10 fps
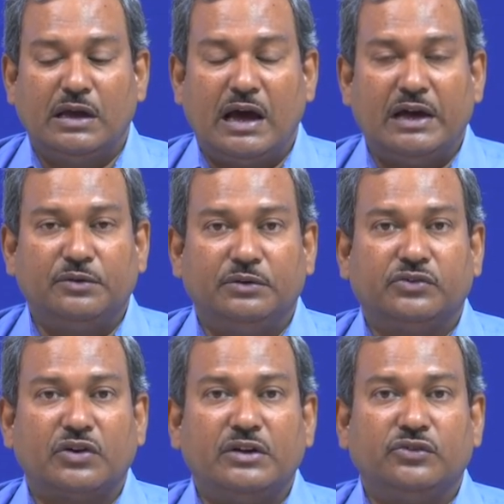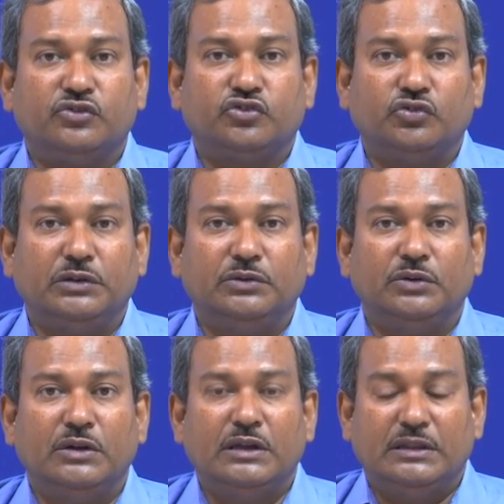I would try to show you
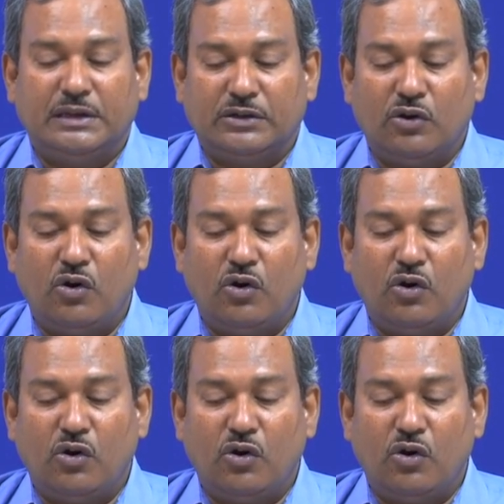that